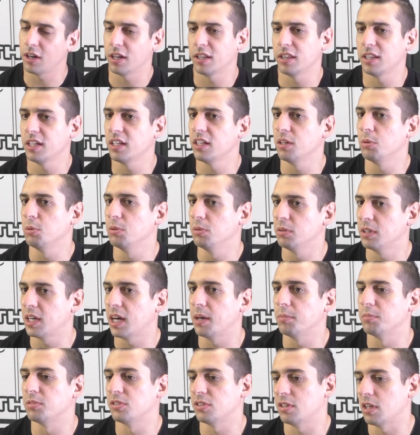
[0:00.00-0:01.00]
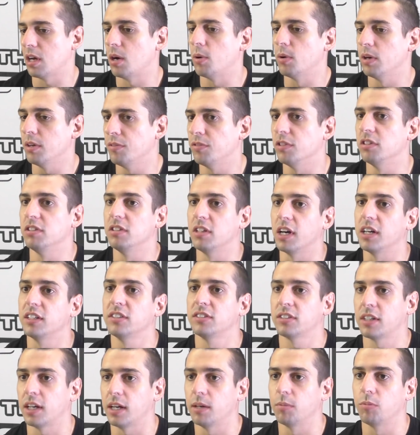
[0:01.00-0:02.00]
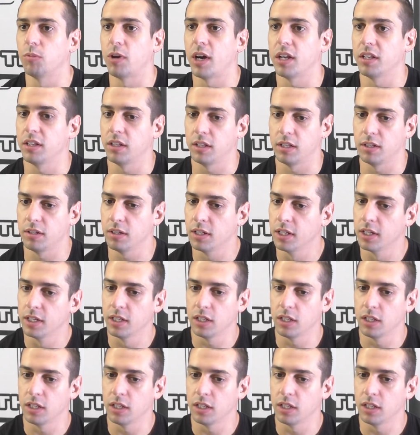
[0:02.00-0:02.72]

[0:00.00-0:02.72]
I think it would come slower if it does come, rather than,